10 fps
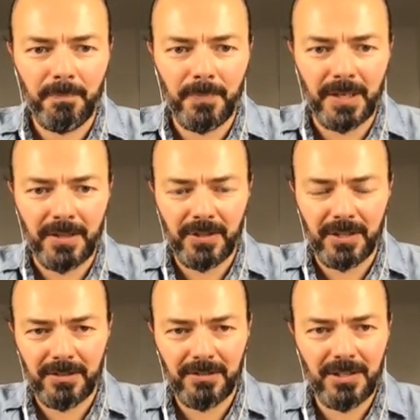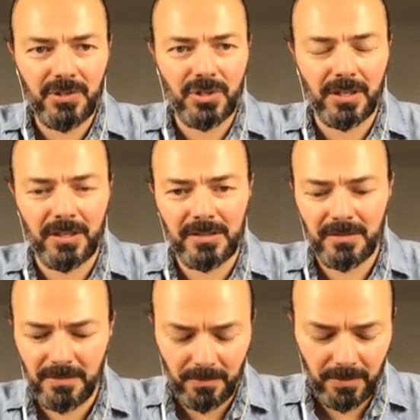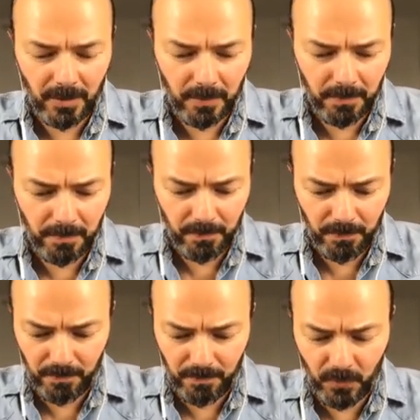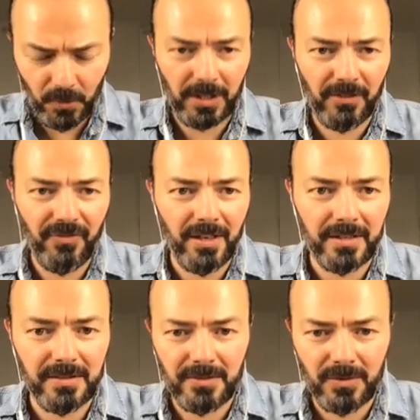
But I think teaching isn't about working fast.